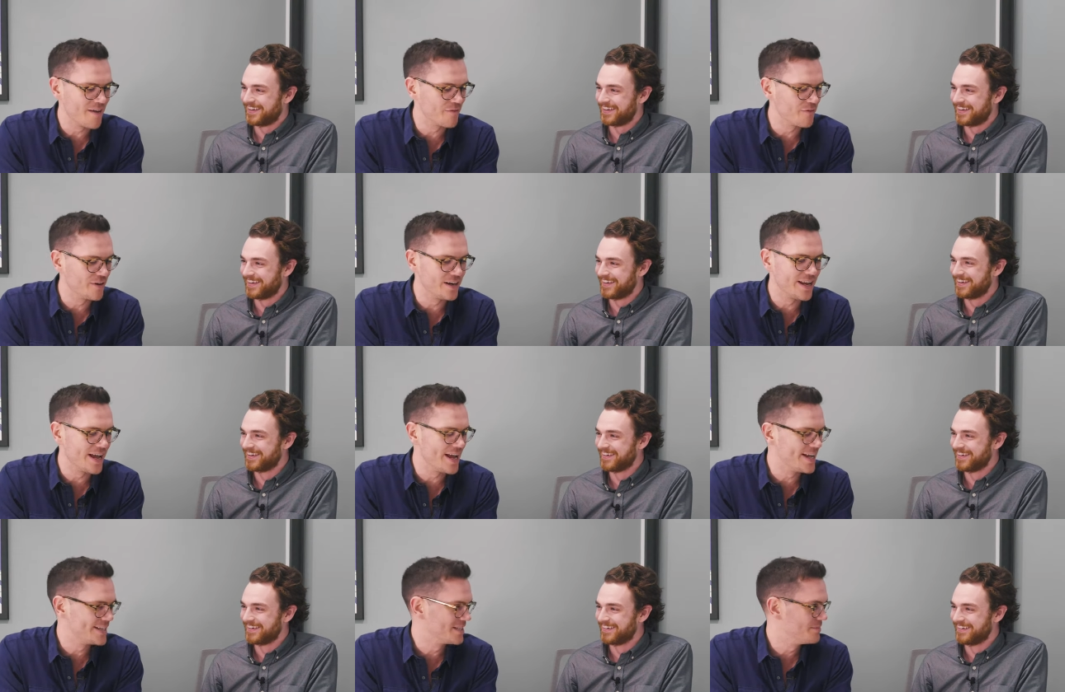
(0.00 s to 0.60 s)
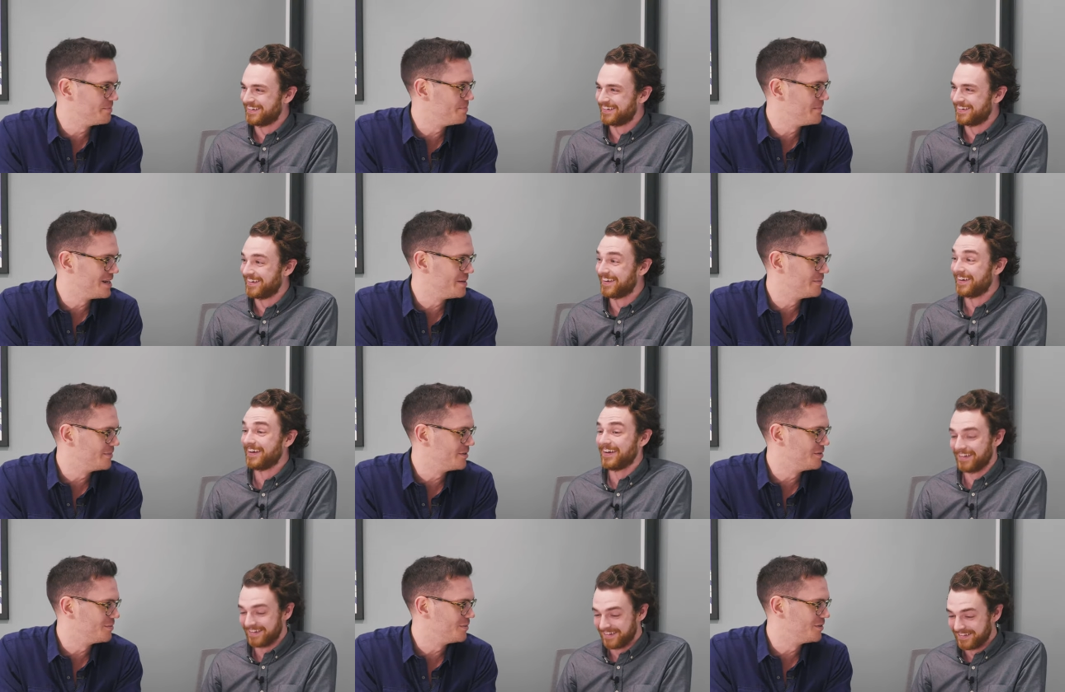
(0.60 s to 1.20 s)
Speaker 1: every day it's a
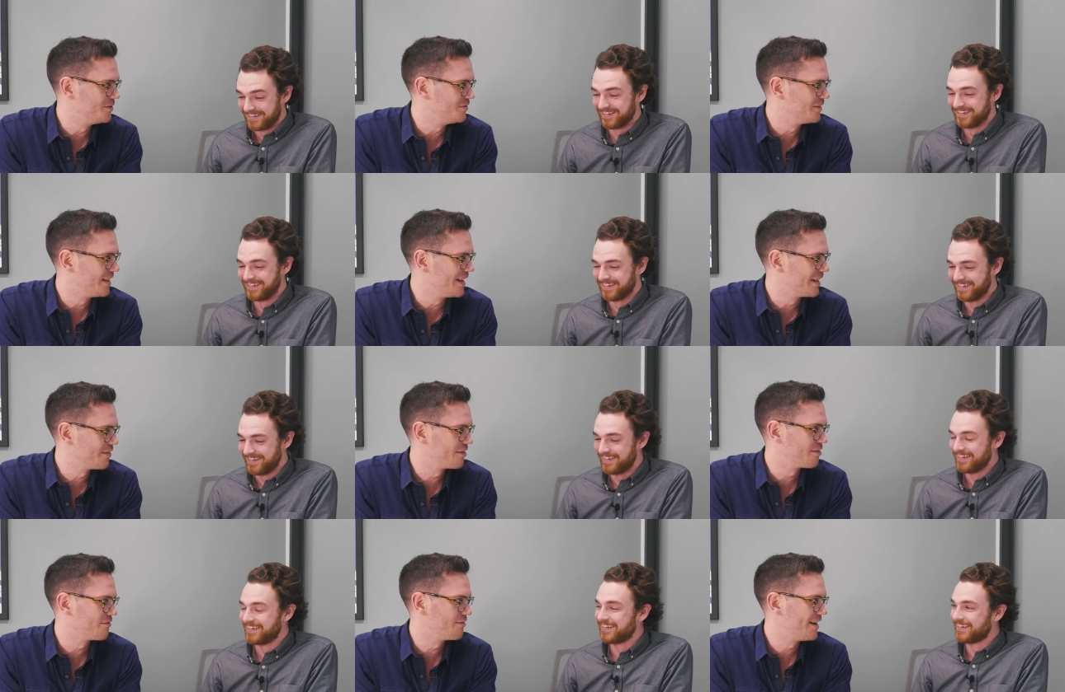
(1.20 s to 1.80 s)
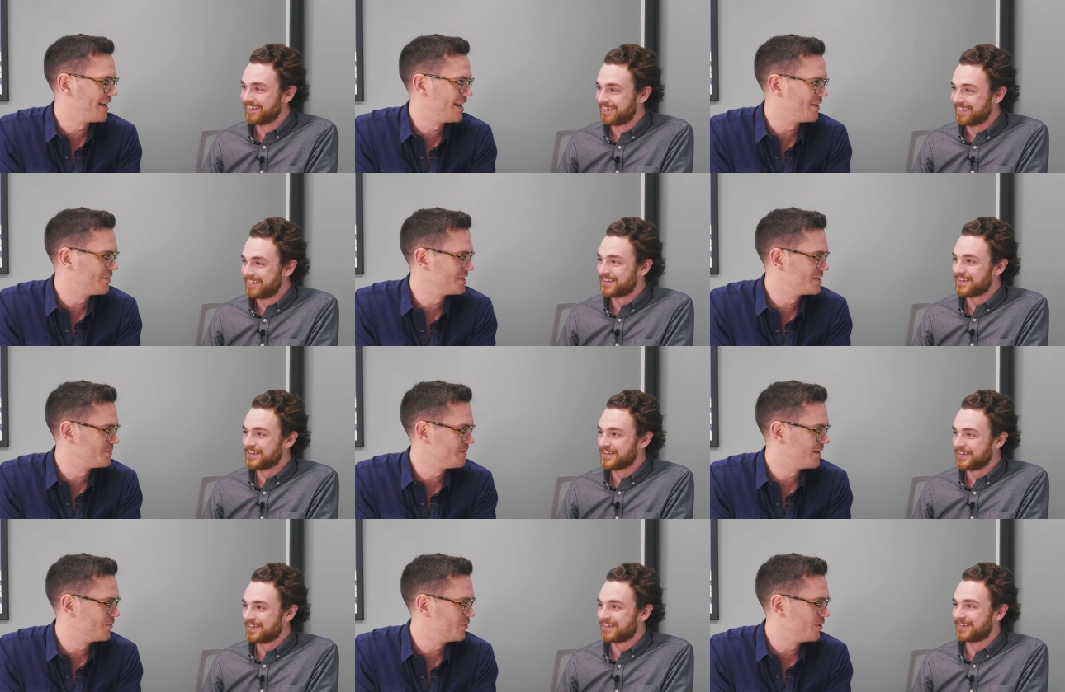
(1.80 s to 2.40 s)
minimum of like three
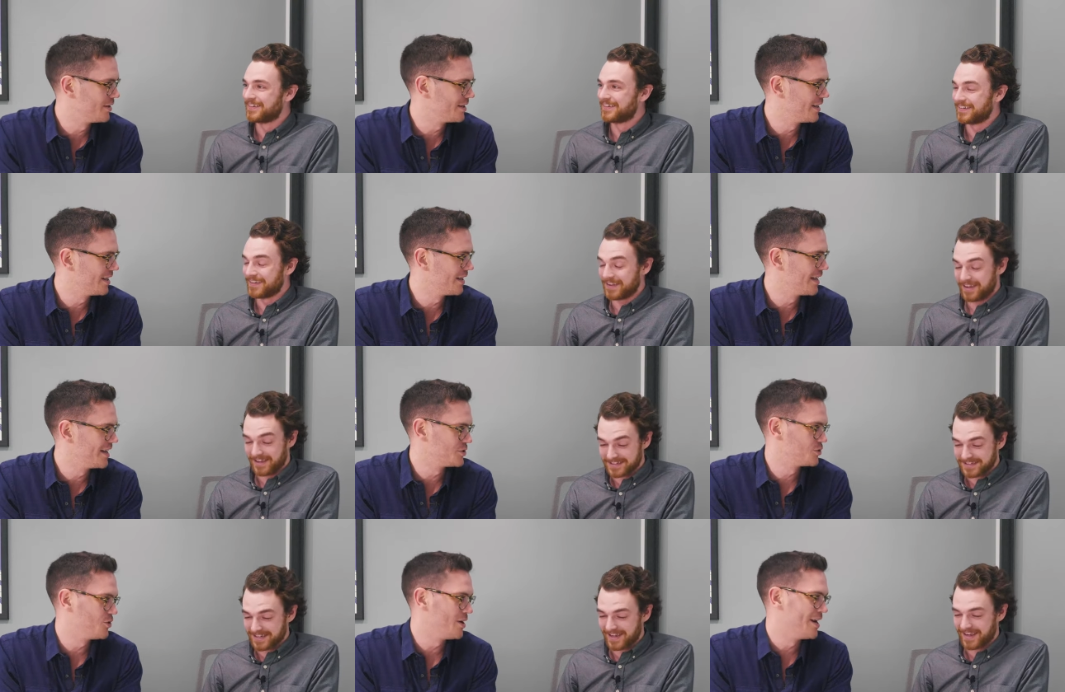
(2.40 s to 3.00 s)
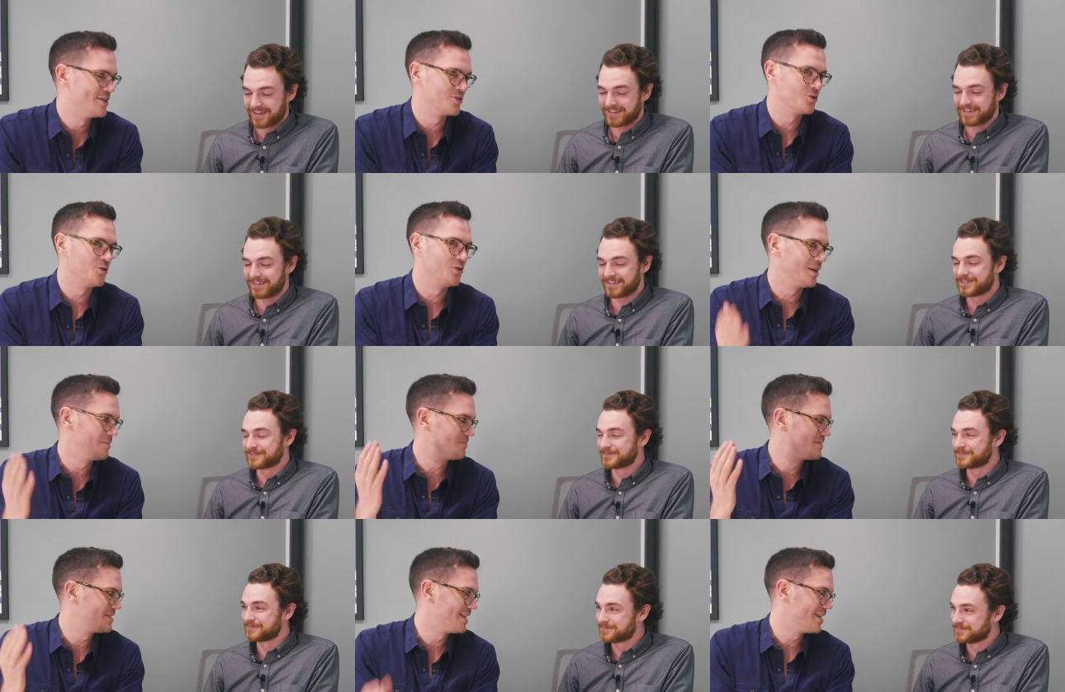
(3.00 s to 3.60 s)
hours spent walking and exactly. it's
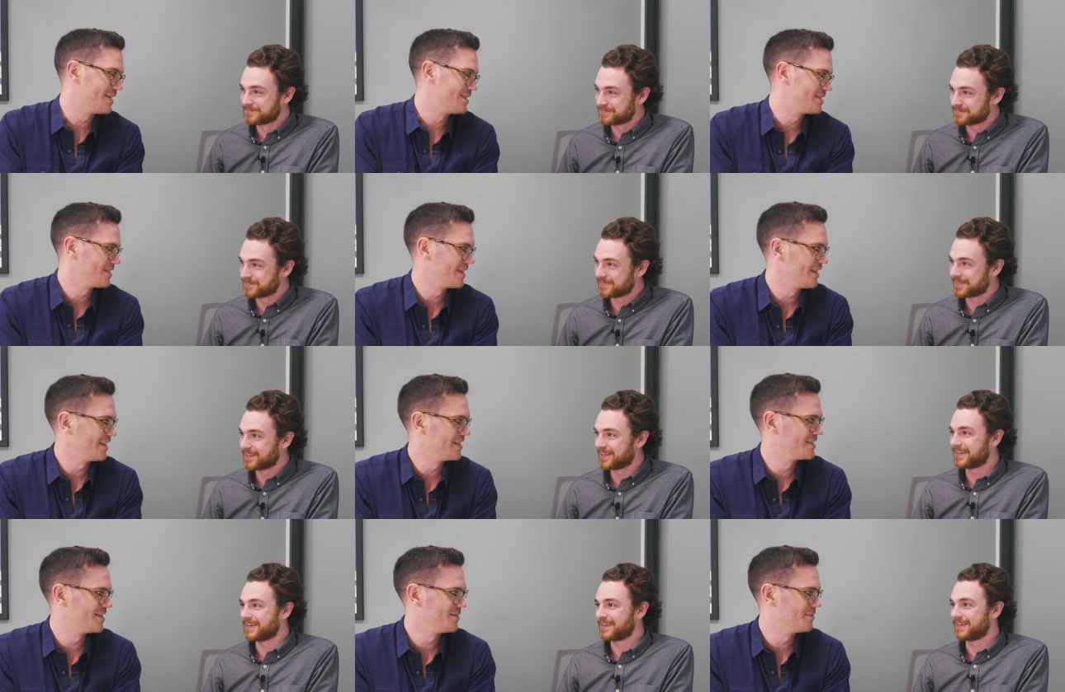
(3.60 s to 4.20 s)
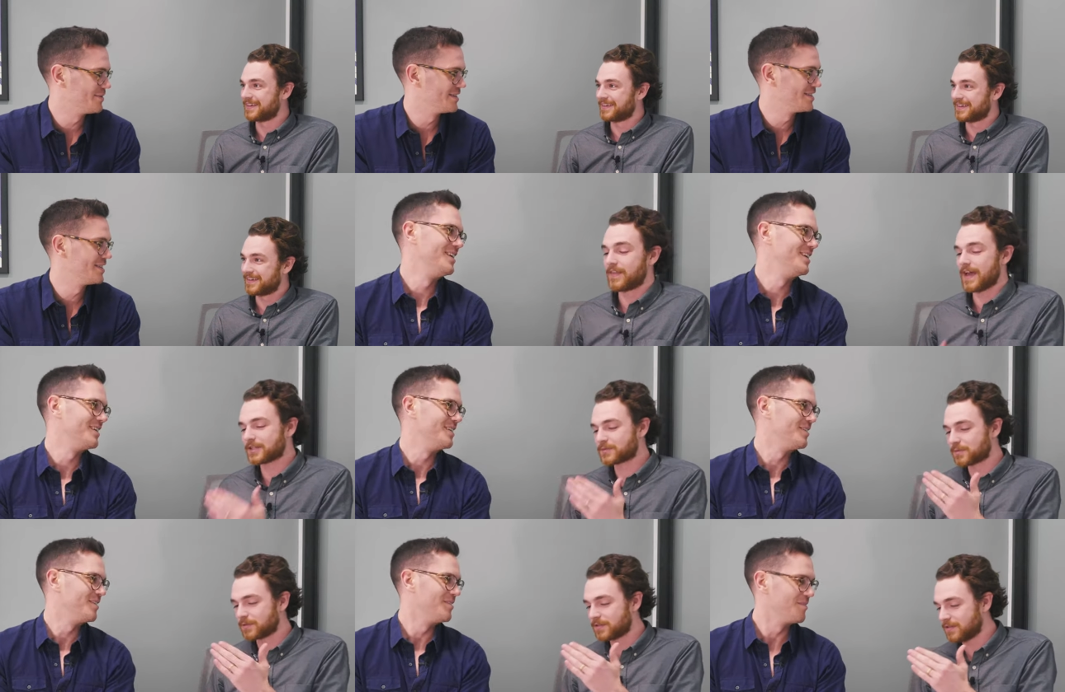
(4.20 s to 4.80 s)
all upstairs in subways.
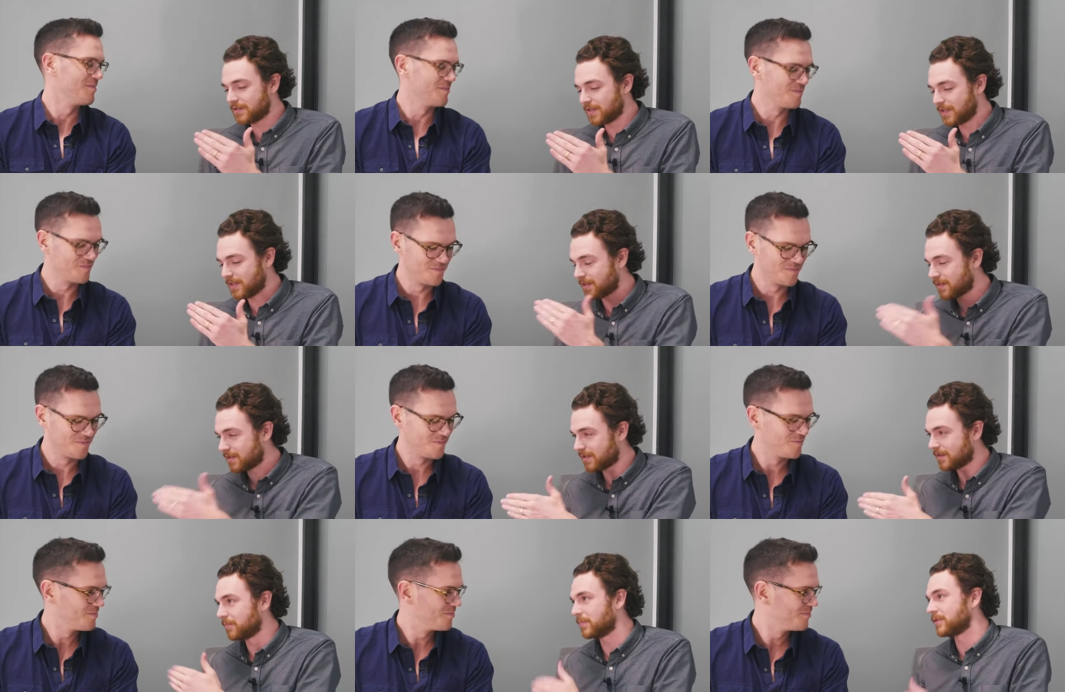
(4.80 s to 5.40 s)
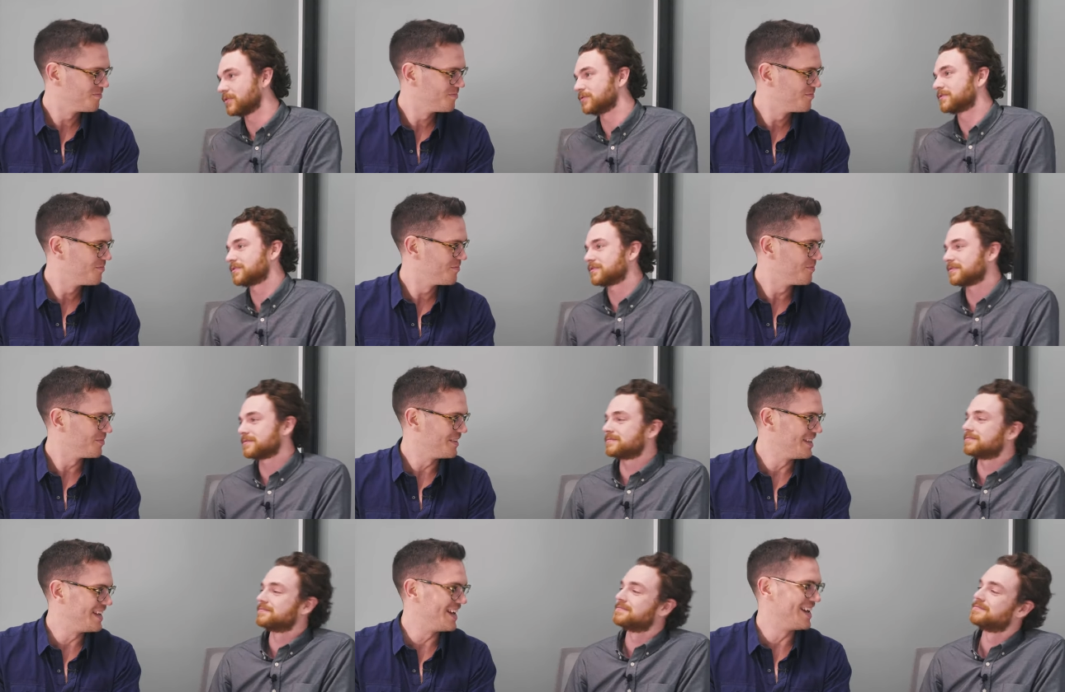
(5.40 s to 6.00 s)
That's when you need boots.
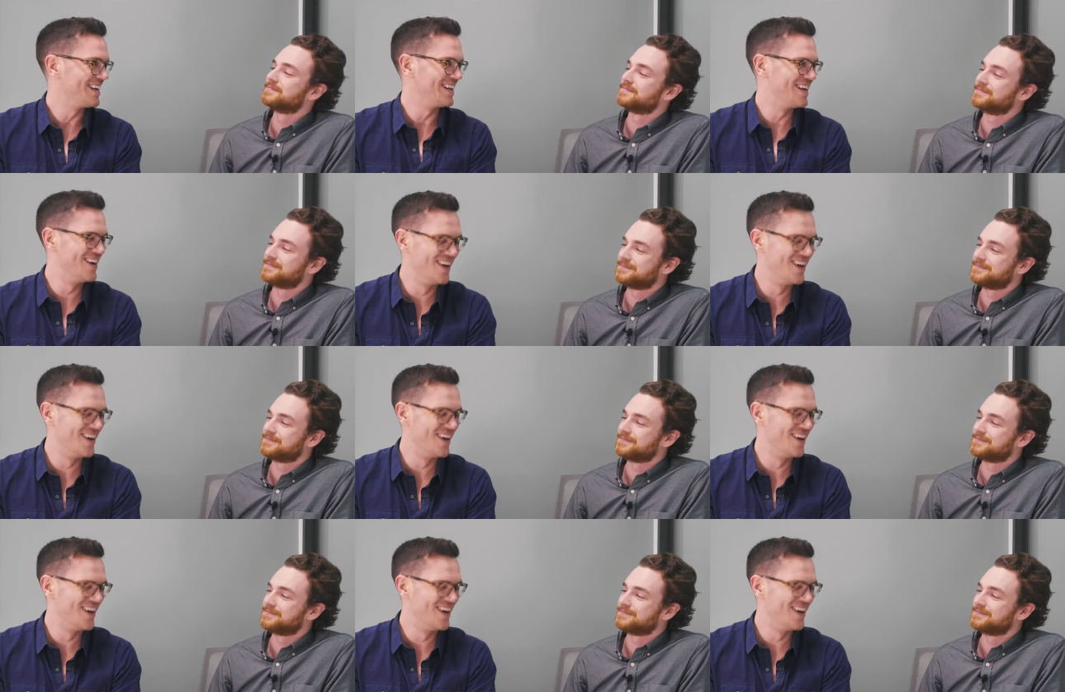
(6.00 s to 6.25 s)
Yeah.